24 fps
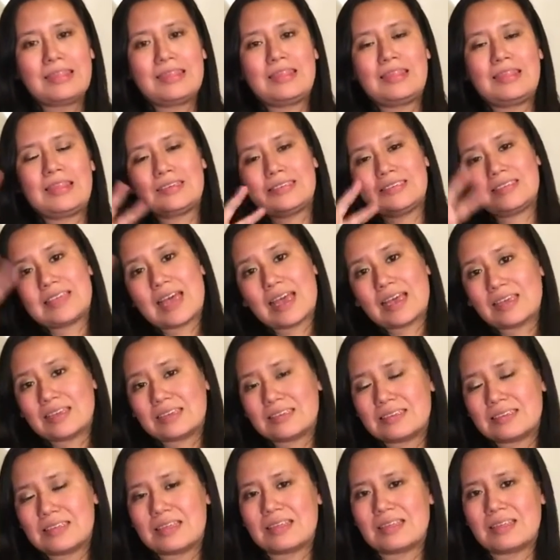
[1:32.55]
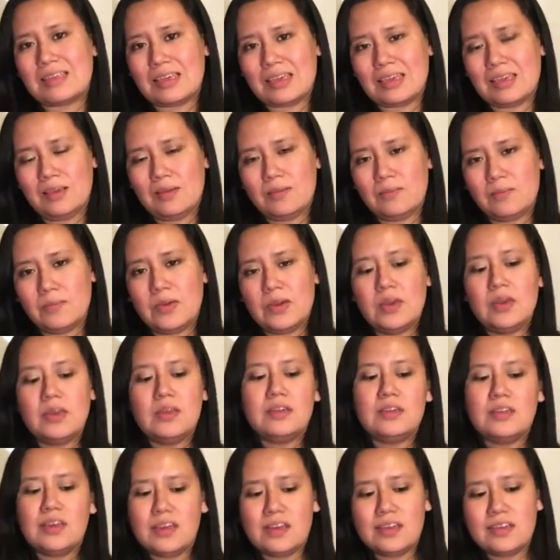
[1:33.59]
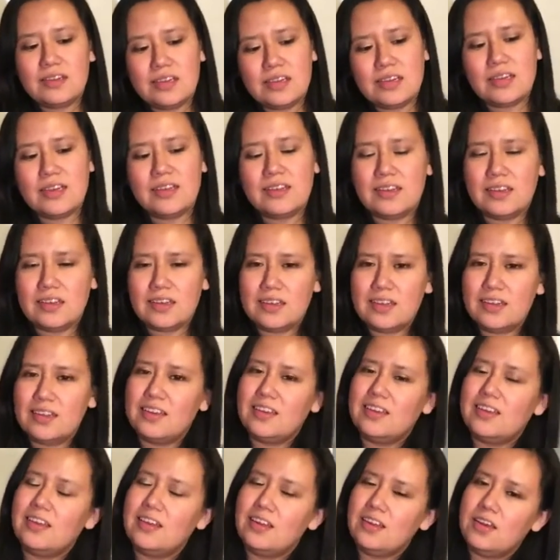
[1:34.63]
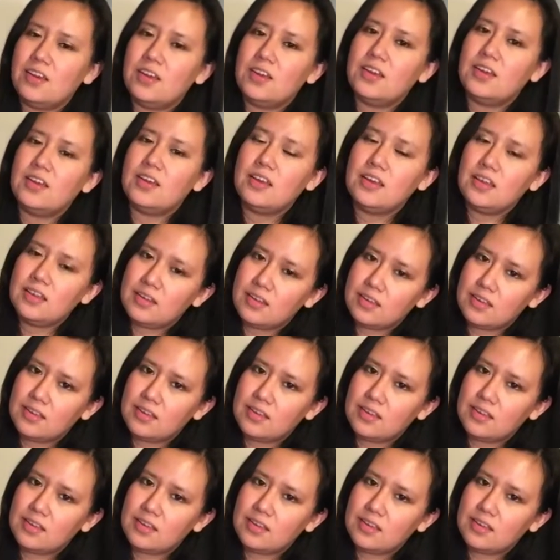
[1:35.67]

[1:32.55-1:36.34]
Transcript: the second theme, da da da da da da